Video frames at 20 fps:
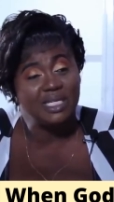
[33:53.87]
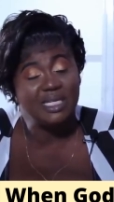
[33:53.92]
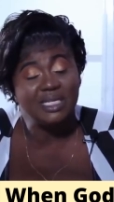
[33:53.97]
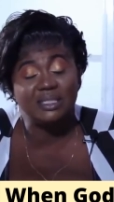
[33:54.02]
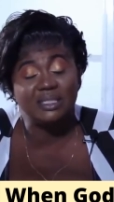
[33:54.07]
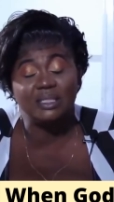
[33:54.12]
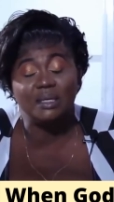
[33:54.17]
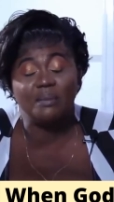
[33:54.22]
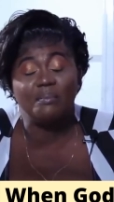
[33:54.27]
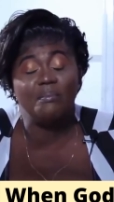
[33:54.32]

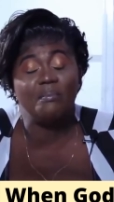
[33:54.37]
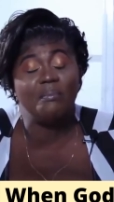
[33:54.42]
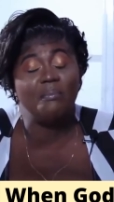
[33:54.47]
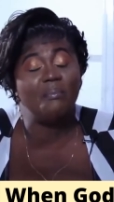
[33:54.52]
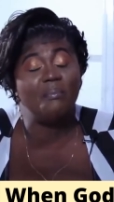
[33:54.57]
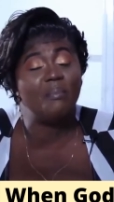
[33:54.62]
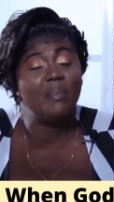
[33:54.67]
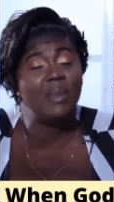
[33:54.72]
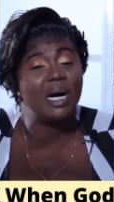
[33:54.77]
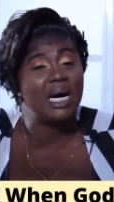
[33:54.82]
He's the
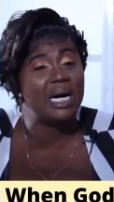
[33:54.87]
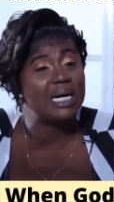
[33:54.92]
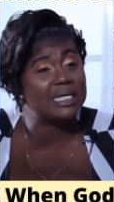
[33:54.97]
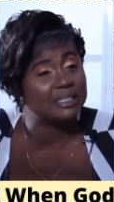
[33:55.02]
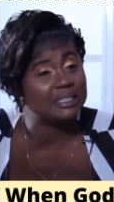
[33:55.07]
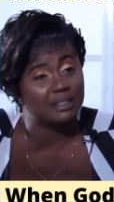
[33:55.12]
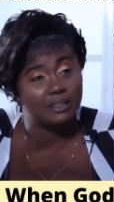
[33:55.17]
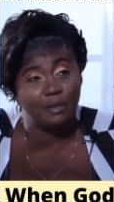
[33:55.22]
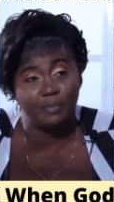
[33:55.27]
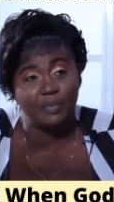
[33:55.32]

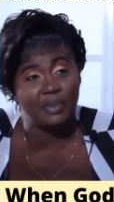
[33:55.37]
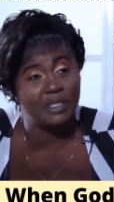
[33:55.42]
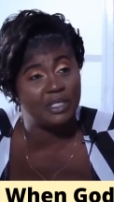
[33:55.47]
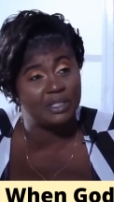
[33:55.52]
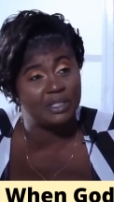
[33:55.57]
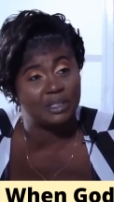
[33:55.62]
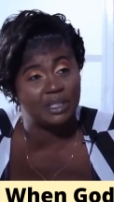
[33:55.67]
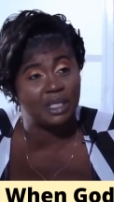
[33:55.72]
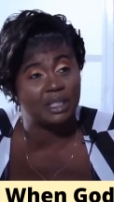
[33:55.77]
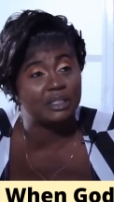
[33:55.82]

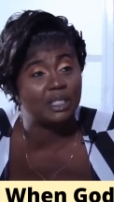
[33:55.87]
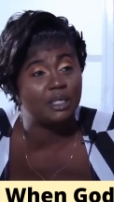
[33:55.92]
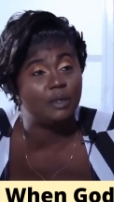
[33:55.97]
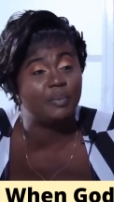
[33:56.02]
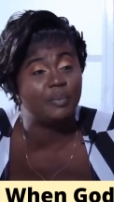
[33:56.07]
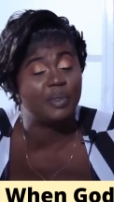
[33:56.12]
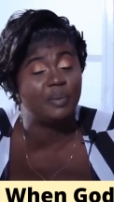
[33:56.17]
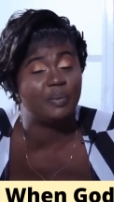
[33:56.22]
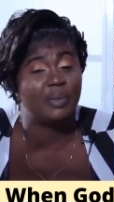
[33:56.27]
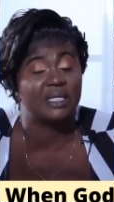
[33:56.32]
masterpiece. I
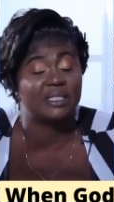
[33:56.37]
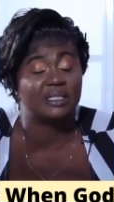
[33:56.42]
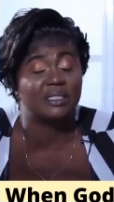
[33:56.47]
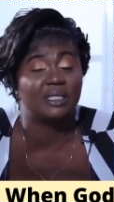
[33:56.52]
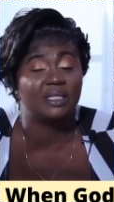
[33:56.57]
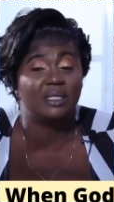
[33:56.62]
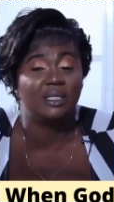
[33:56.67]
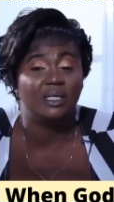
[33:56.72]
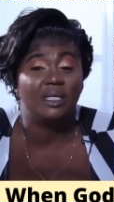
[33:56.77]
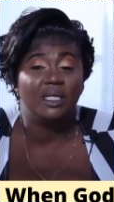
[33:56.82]
tell people, I
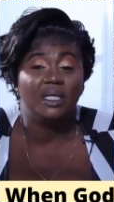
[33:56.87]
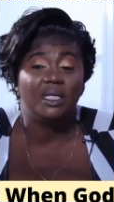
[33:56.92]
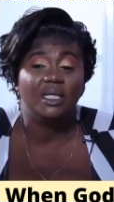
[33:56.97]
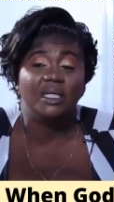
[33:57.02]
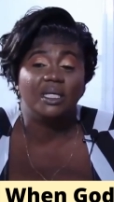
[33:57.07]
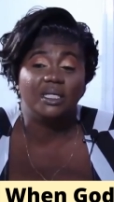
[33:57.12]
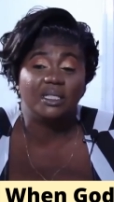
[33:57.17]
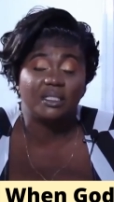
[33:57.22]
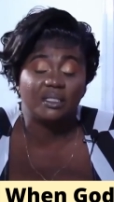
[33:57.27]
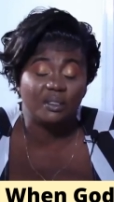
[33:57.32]
said,
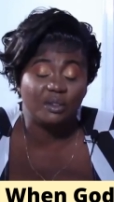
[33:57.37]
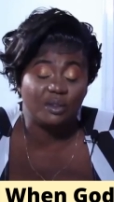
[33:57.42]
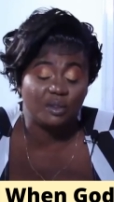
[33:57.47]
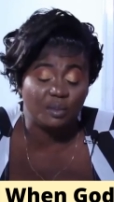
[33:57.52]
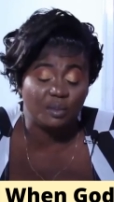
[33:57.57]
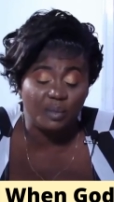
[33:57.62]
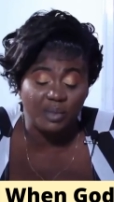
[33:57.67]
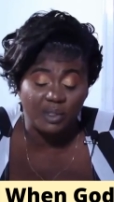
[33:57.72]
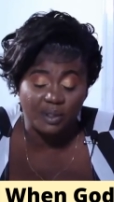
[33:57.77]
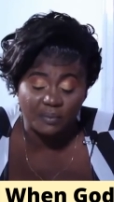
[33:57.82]
listen
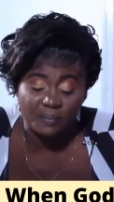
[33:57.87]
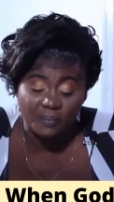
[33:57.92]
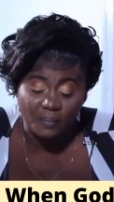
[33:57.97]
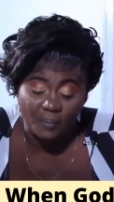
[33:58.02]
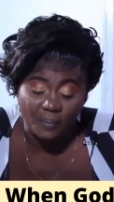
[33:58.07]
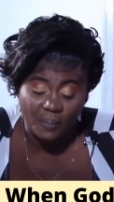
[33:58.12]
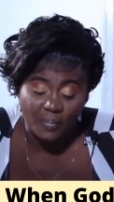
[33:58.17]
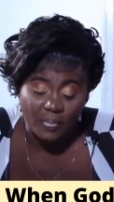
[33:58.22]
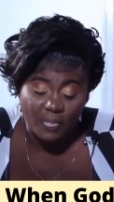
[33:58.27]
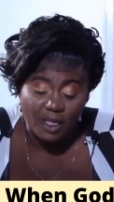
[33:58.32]
to me.
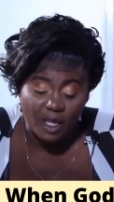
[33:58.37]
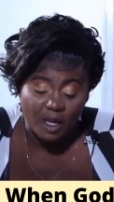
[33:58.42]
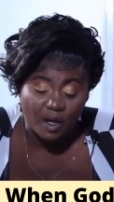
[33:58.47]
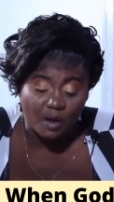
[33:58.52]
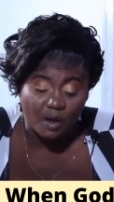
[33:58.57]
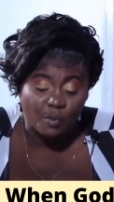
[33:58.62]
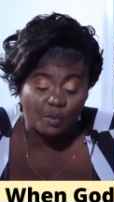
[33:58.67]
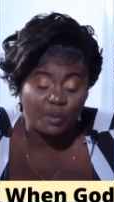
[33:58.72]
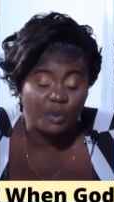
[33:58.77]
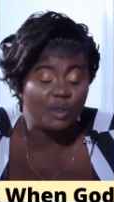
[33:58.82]

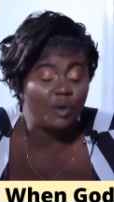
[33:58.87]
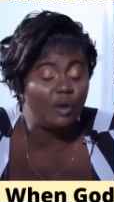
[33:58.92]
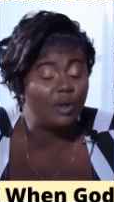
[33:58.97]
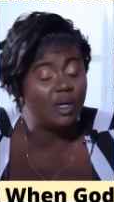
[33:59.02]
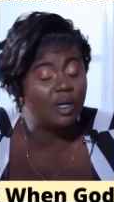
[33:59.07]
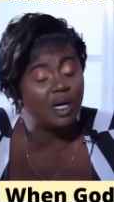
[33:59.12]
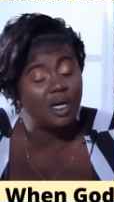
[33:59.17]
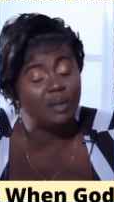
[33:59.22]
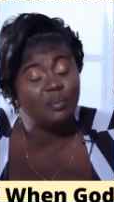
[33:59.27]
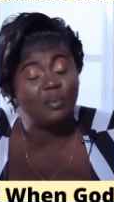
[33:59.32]

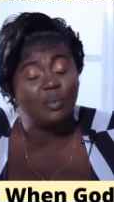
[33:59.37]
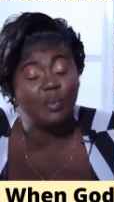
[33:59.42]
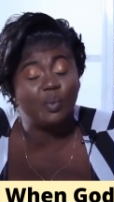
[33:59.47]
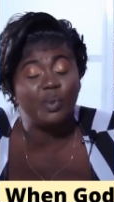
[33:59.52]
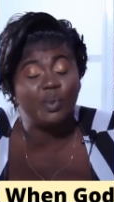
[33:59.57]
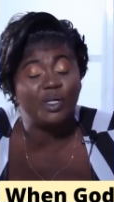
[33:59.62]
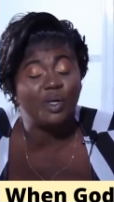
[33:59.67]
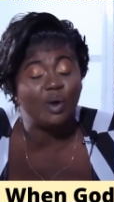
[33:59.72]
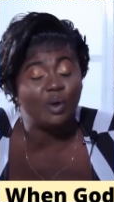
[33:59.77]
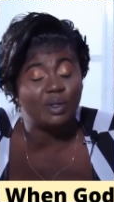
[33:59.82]
Without
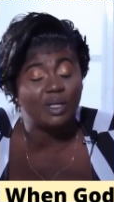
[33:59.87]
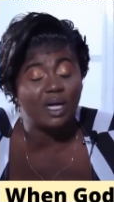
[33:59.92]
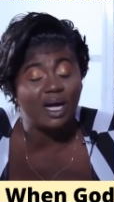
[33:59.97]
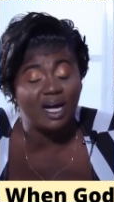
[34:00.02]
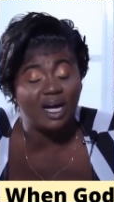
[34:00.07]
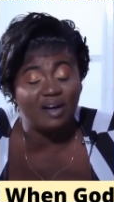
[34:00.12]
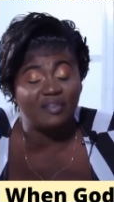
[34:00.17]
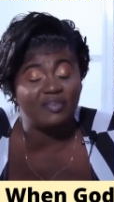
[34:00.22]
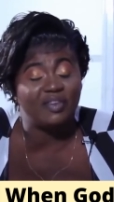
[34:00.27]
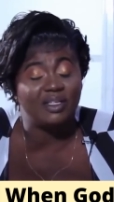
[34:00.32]
God,
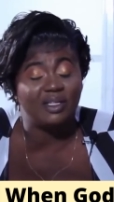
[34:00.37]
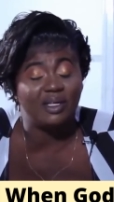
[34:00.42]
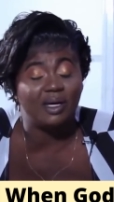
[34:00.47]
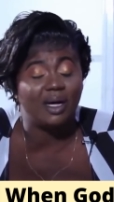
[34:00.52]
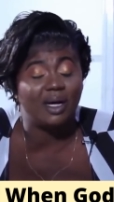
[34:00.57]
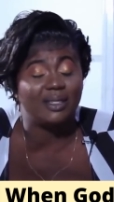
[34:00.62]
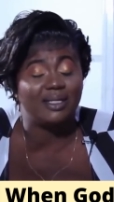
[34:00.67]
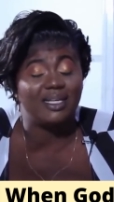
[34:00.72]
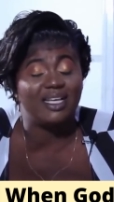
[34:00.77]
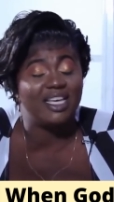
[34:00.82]
without having
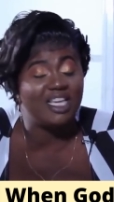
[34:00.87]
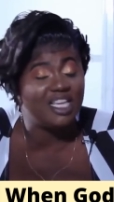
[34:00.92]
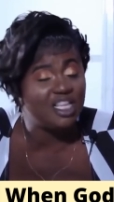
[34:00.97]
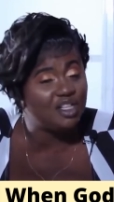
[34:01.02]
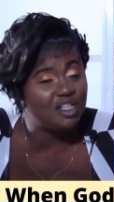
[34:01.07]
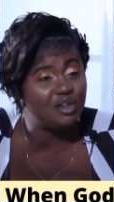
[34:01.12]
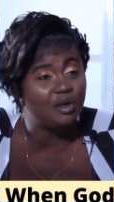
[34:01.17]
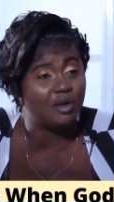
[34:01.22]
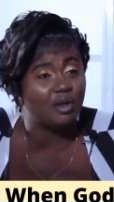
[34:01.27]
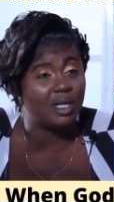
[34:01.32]
God
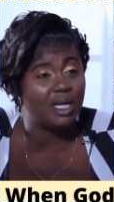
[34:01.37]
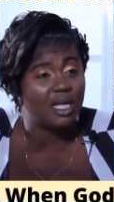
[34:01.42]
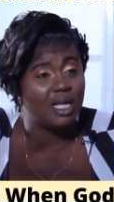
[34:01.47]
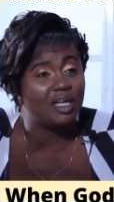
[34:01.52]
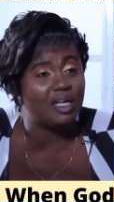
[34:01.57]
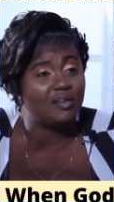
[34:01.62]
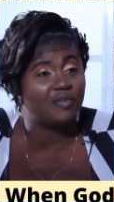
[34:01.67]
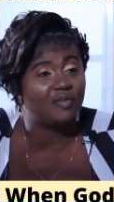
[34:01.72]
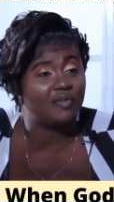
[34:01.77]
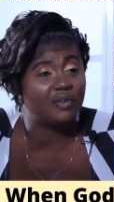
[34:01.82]
in your
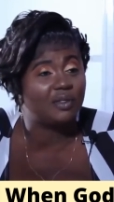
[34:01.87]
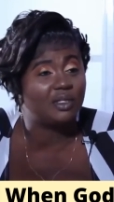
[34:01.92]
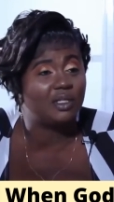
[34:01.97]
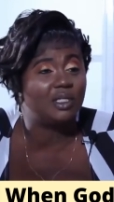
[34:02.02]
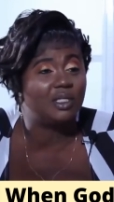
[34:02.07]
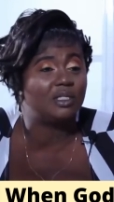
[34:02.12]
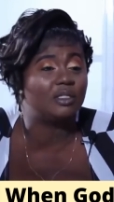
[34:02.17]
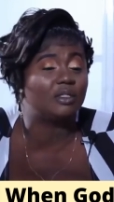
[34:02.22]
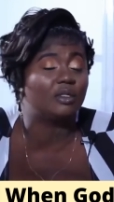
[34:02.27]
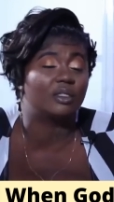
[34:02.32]
life,
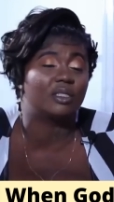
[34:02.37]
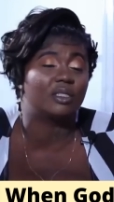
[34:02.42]
it's